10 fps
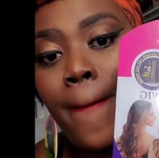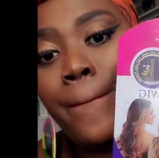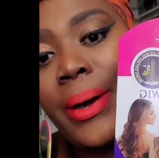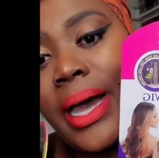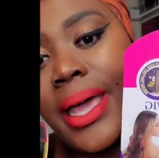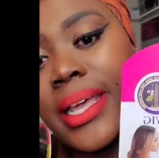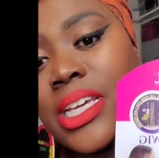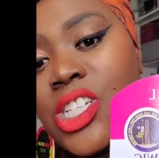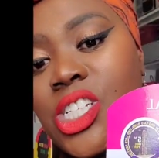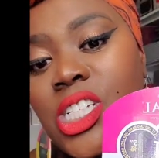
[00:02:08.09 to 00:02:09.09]
but
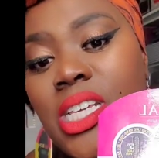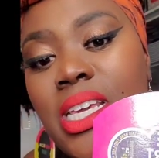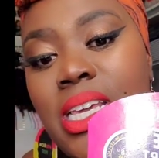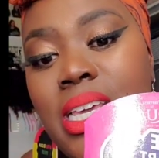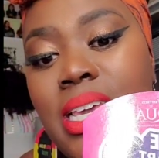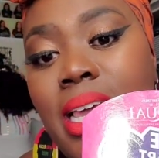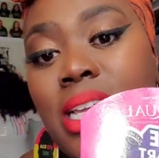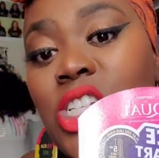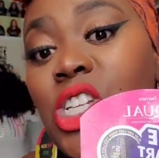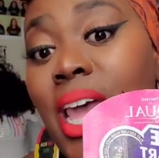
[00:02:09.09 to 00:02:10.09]
she
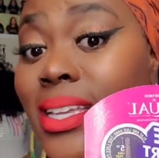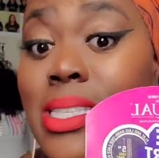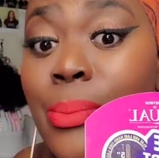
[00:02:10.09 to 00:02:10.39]
checks